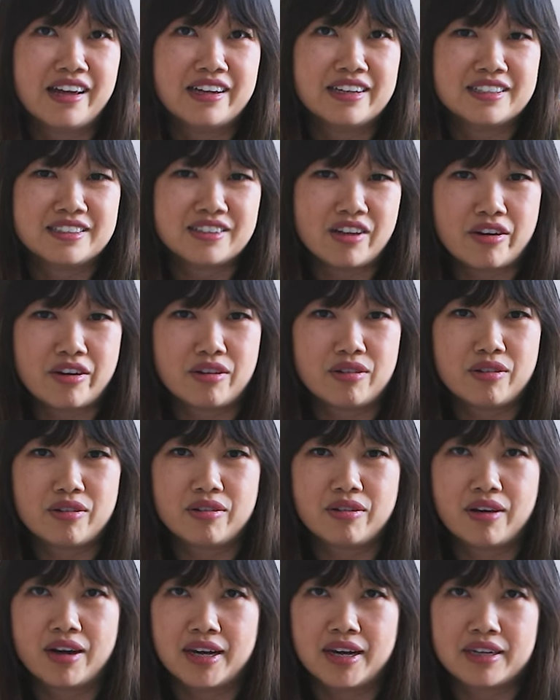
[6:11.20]

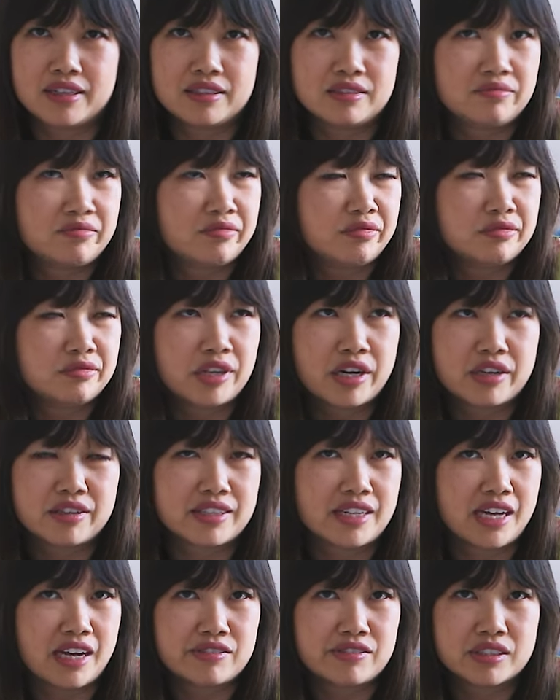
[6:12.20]
so I
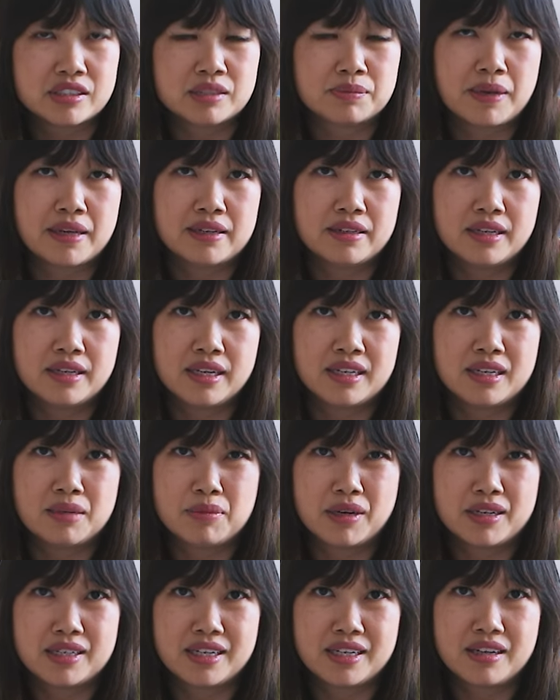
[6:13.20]
rarely have to spend any
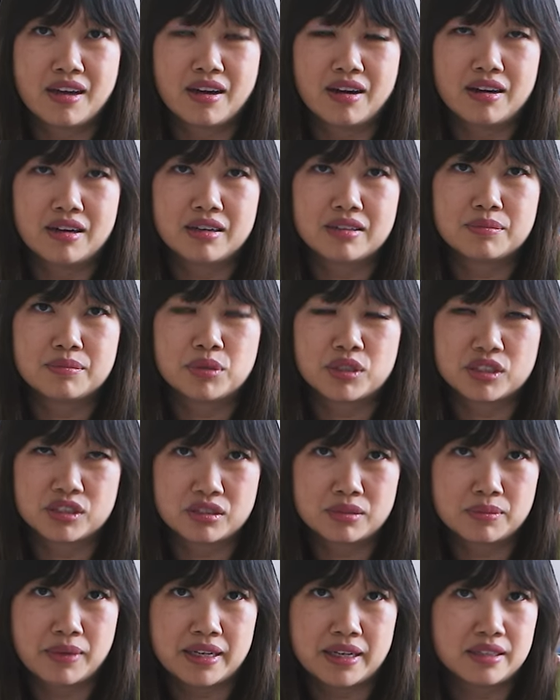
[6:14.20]
money on
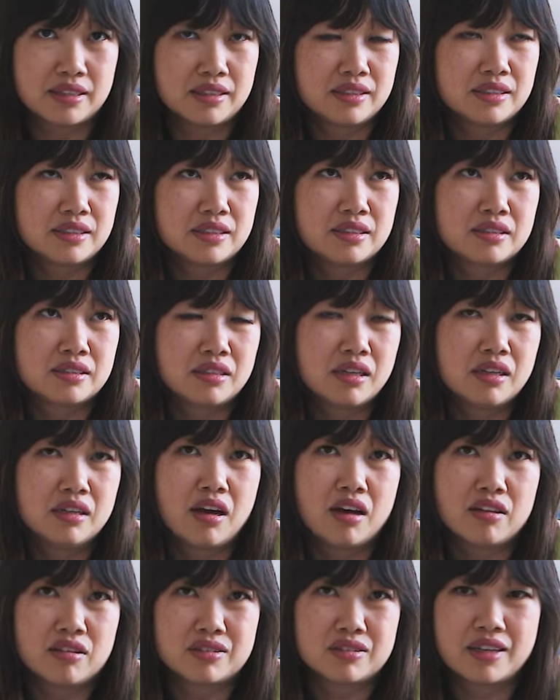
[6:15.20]
printer maintenance
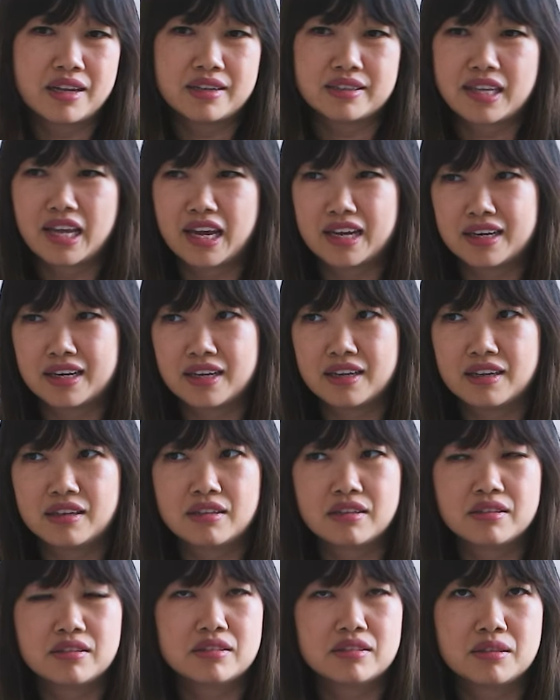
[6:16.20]
other than
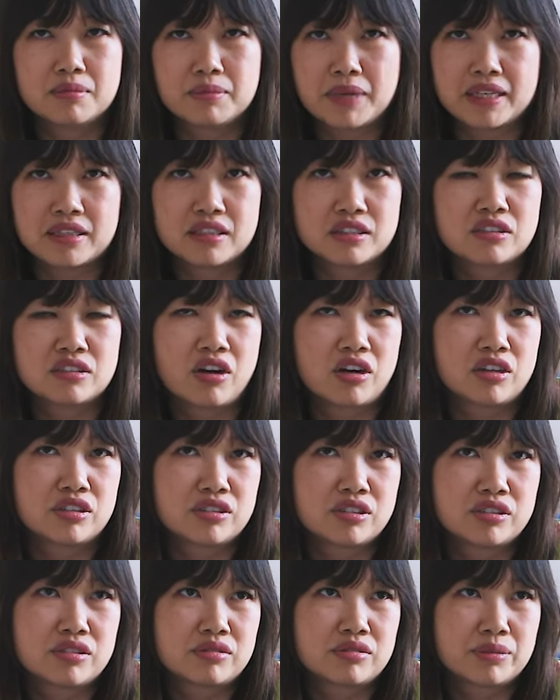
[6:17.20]
getting the maintenance
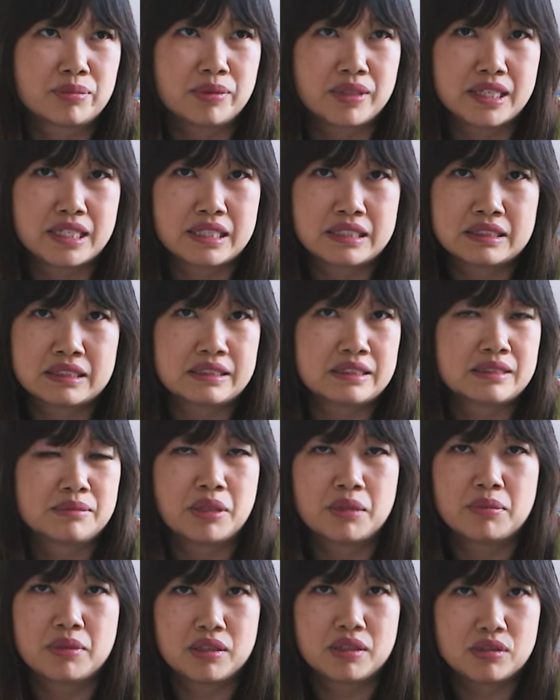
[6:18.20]
cartridge replaced
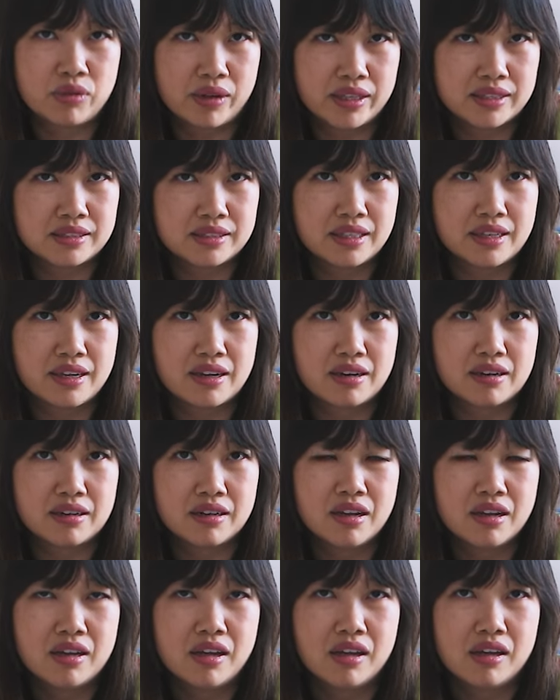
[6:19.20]
maybe twice a year.
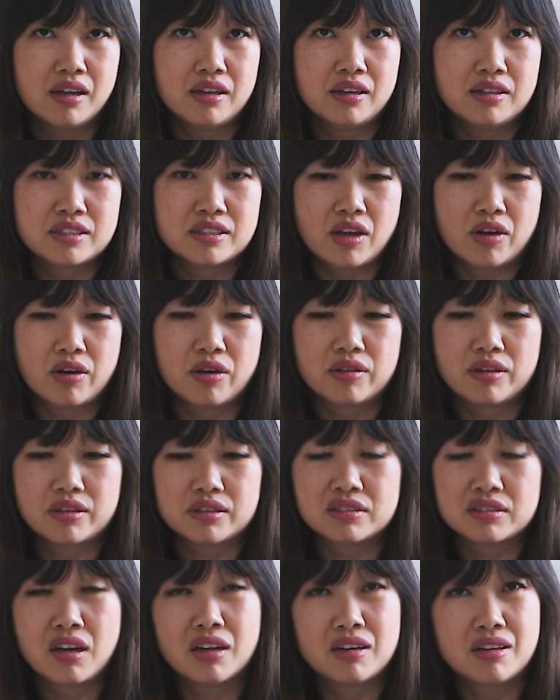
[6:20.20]
So
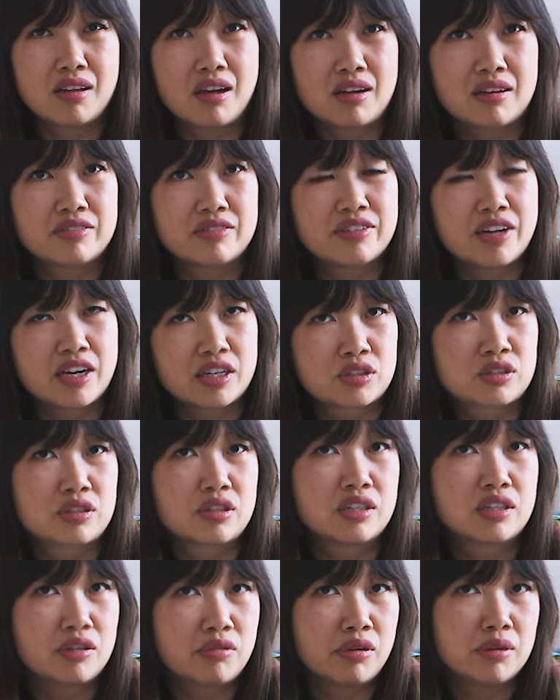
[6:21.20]
there's not a lot of
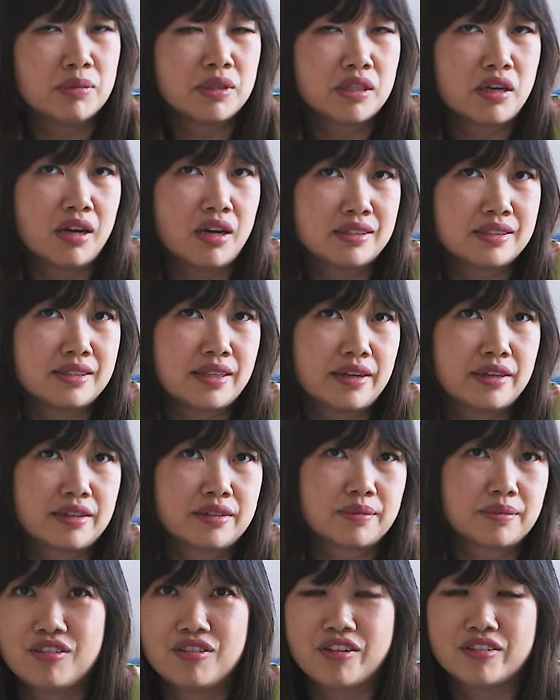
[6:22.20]
extra equipment cost there.
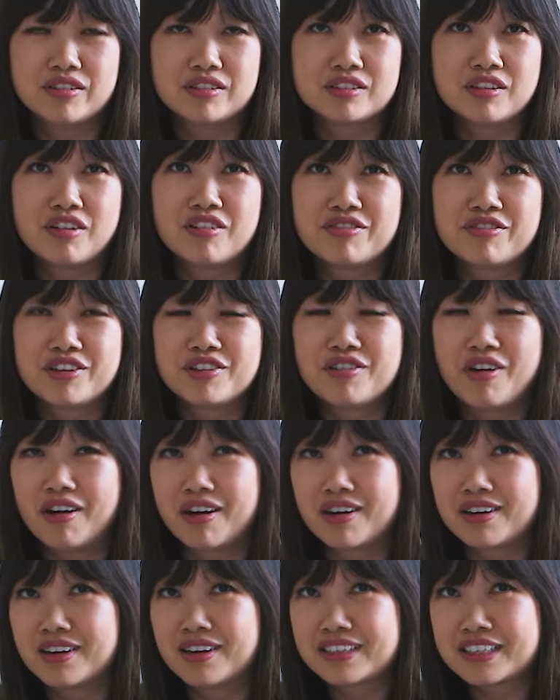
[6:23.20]
So if you
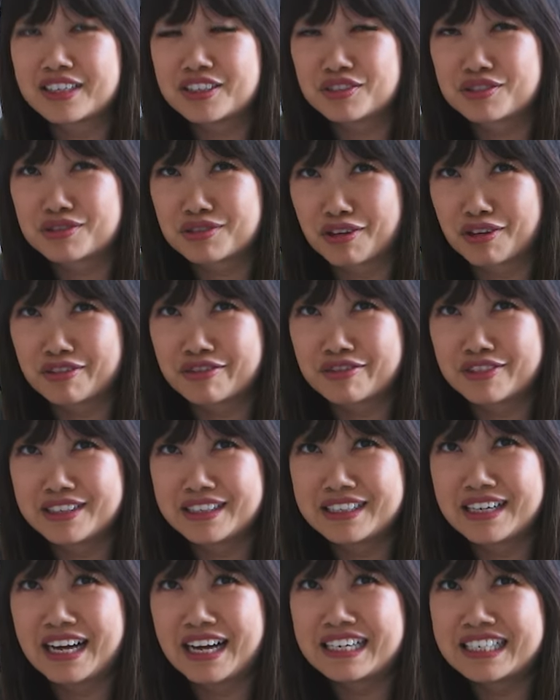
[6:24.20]
are a control
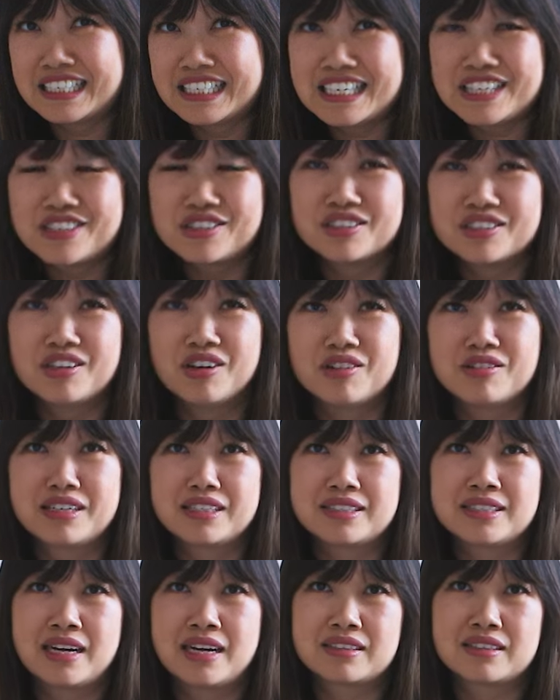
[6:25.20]
freak and need to know the
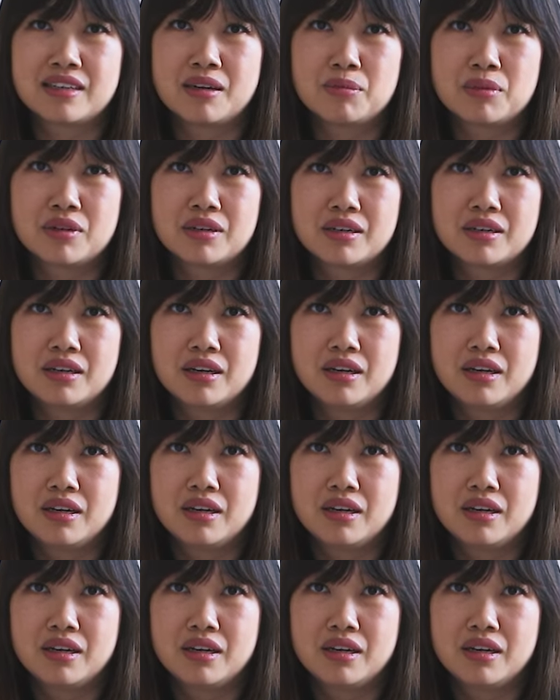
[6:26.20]
exact number,